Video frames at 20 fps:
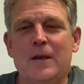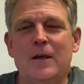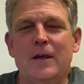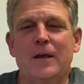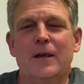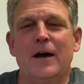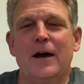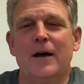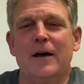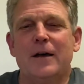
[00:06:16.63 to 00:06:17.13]

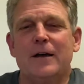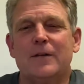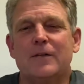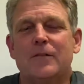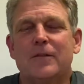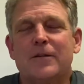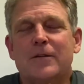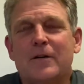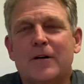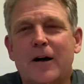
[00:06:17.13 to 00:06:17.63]

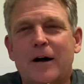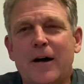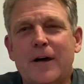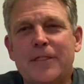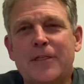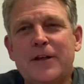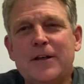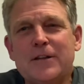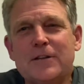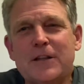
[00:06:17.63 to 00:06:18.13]
I
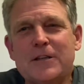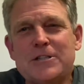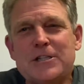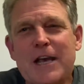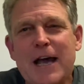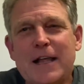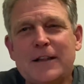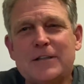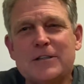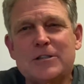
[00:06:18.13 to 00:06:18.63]
think the
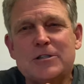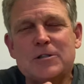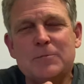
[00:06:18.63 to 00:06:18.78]
challenge